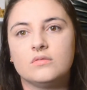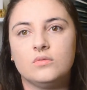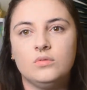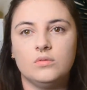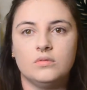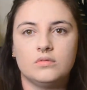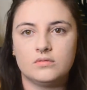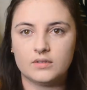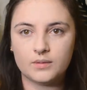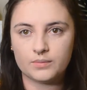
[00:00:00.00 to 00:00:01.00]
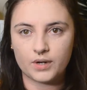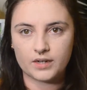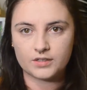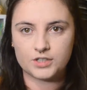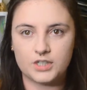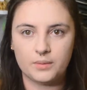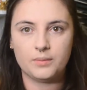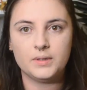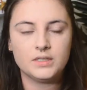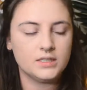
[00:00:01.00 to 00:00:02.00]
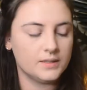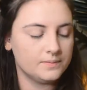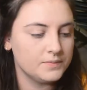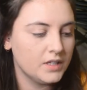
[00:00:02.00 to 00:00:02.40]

ooh, that brightened shit up a bit, didn't it?